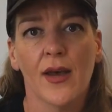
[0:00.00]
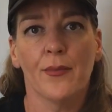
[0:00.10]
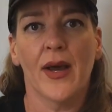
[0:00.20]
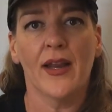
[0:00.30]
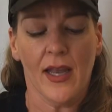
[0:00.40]

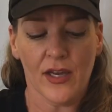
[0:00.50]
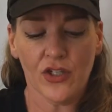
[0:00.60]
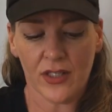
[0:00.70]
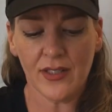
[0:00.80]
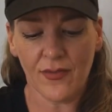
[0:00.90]
But
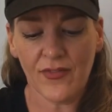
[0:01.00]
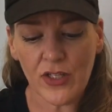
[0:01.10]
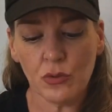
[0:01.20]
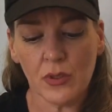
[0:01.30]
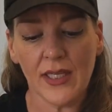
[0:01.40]
just
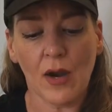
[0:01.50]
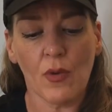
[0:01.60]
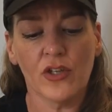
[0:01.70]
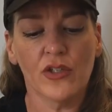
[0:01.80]
visually, I want you